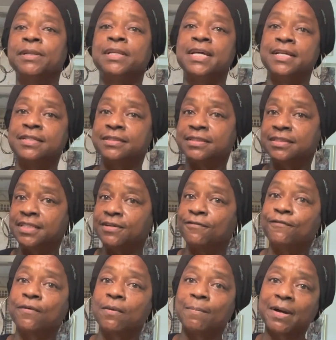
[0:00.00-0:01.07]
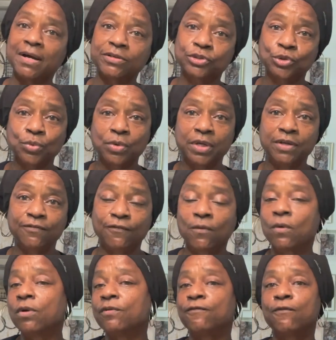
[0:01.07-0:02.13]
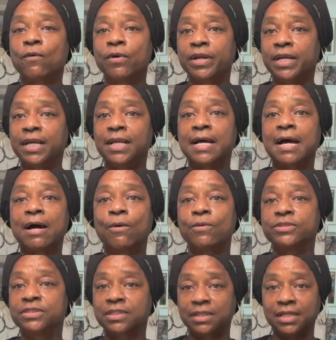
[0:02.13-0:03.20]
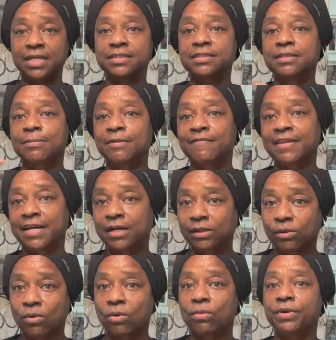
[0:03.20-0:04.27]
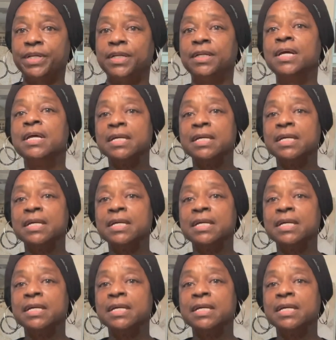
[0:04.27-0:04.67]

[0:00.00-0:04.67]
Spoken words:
let it sit for about 24 to 48 hours to let some of that chlorine